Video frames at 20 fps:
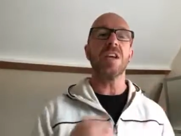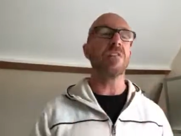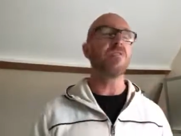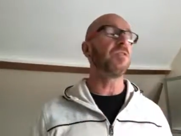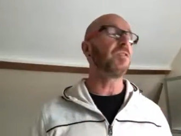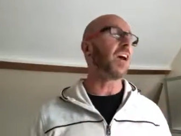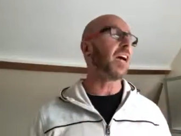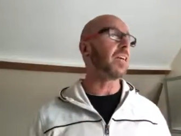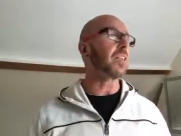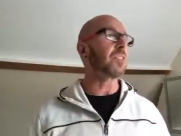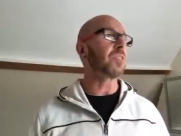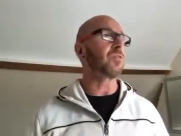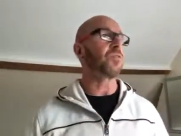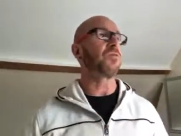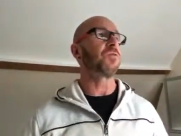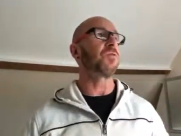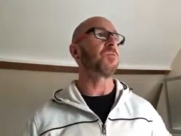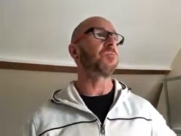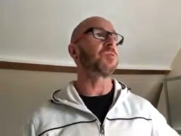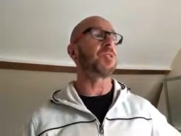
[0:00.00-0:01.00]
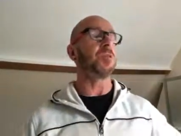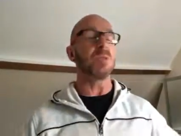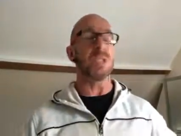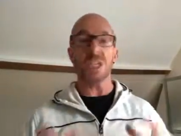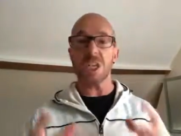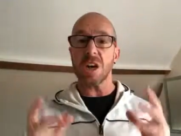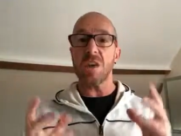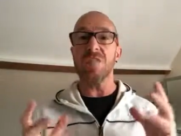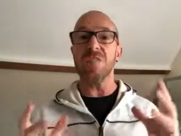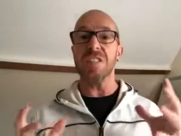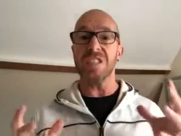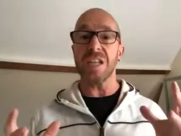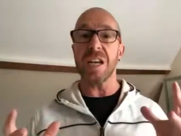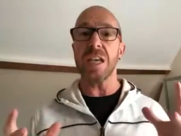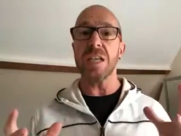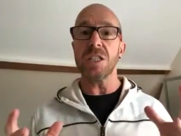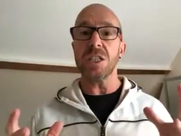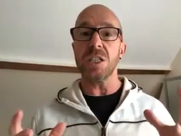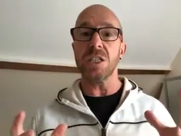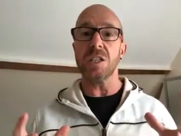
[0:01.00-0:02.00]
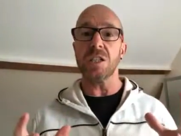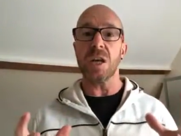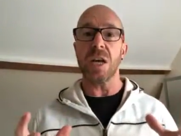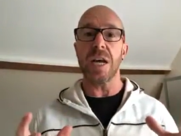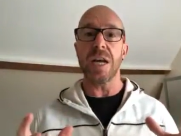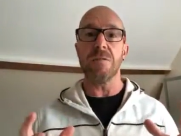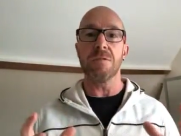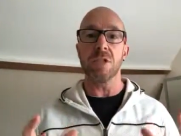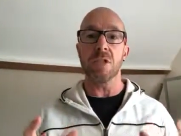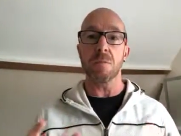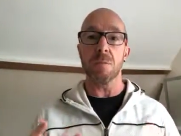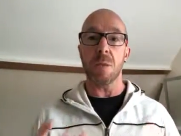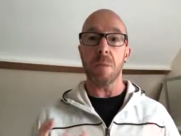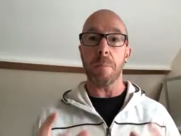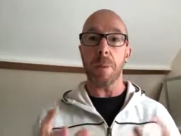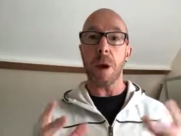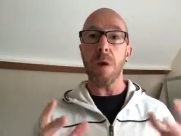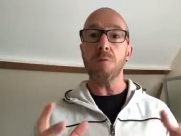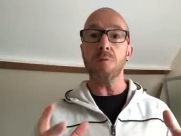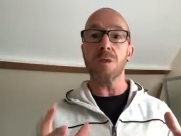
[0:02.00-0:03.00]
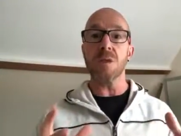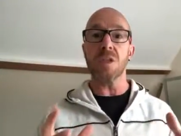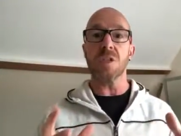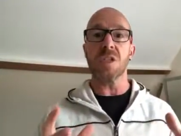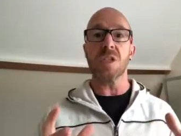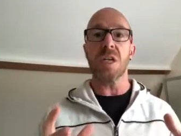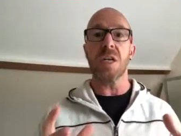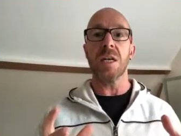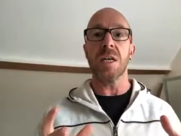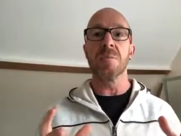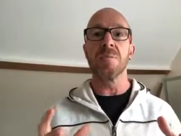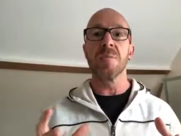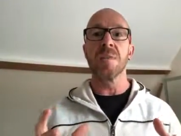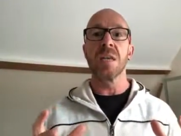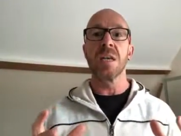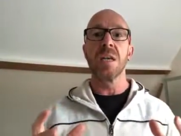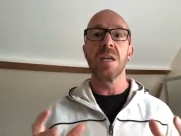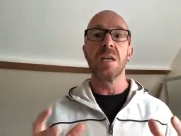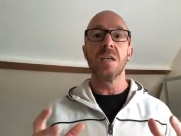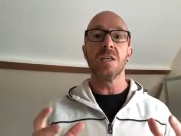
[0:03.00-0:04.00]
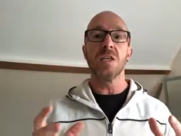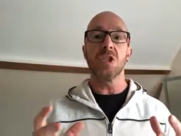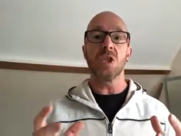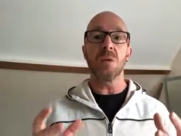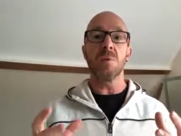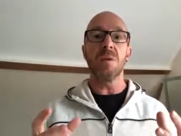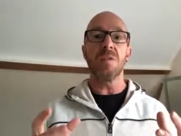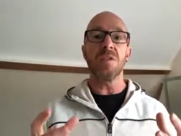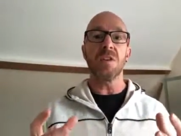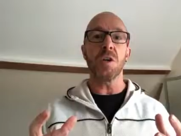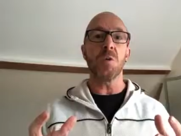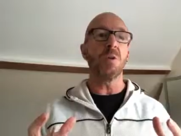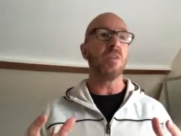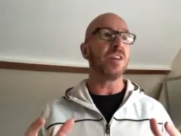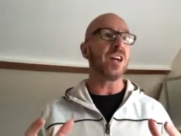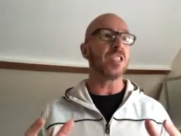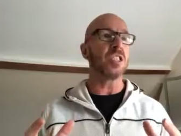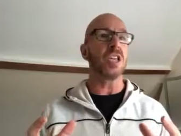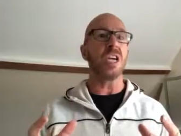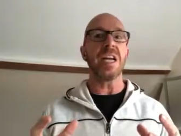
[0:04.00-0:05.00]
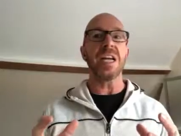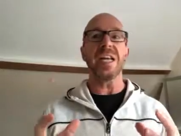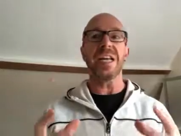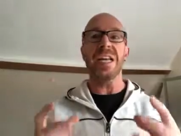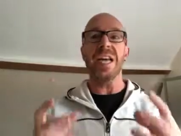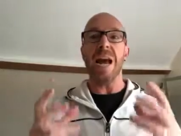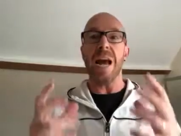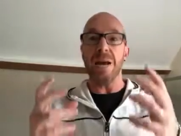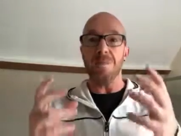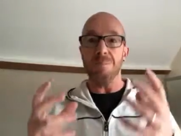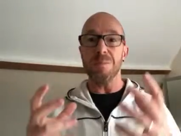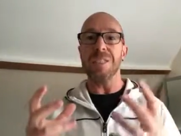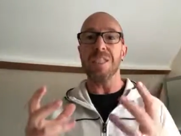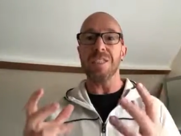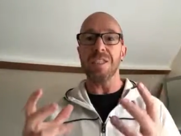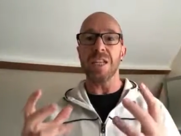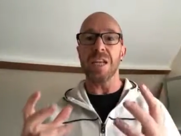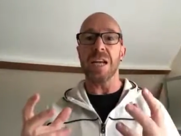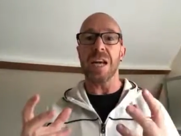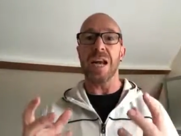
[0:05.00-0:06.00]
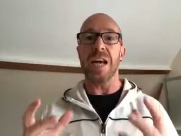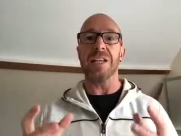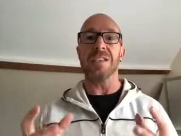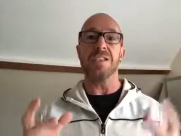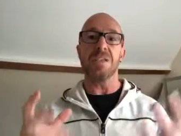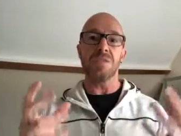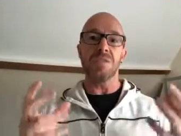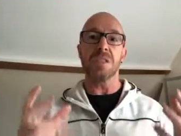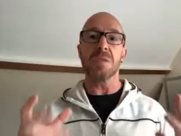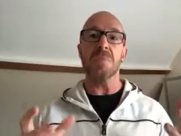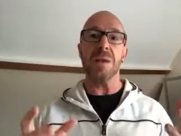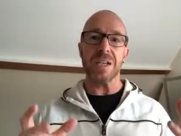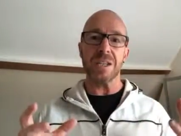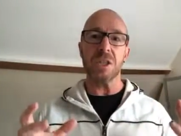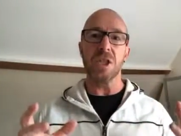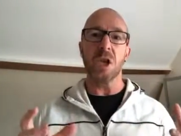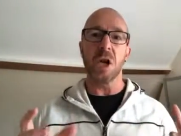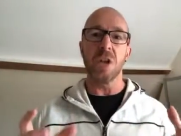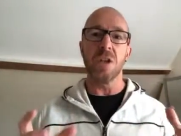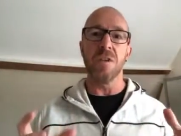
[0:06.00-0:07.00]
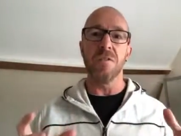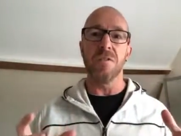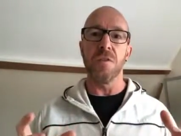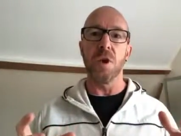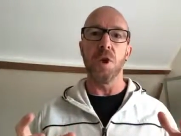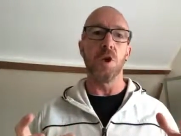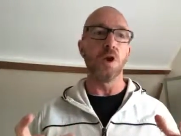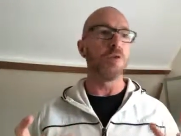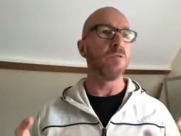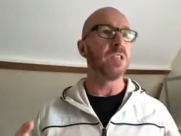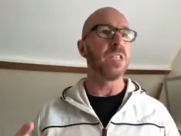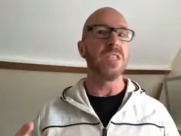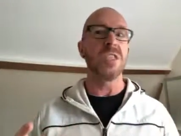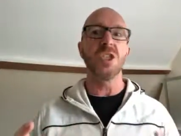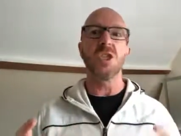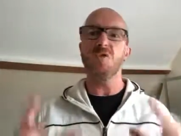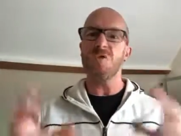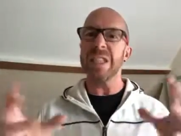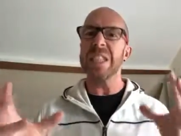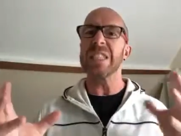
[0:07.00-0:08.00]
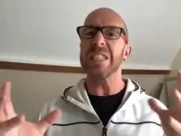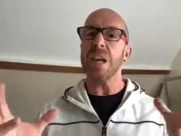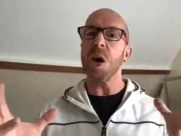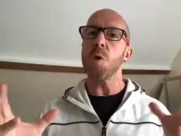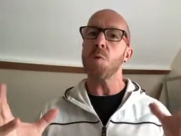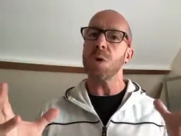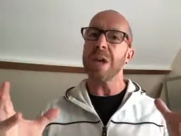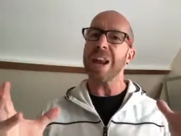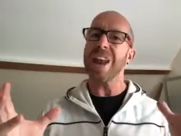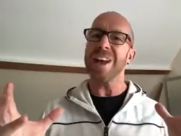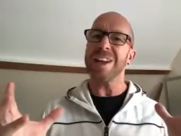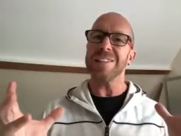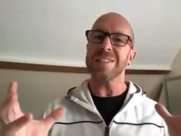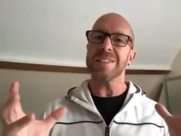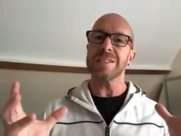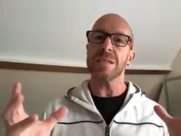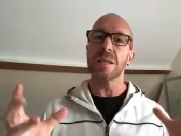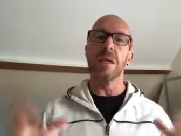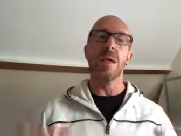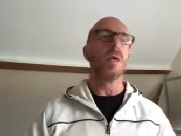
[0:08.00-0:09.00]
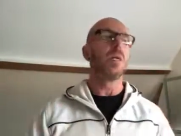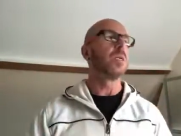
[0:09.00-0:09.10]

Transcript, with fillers: In fact, from some of the conversations I hear and some of the posts I see, some of you have actually emptied your glass, you've smashed it on the floor and there is no glass.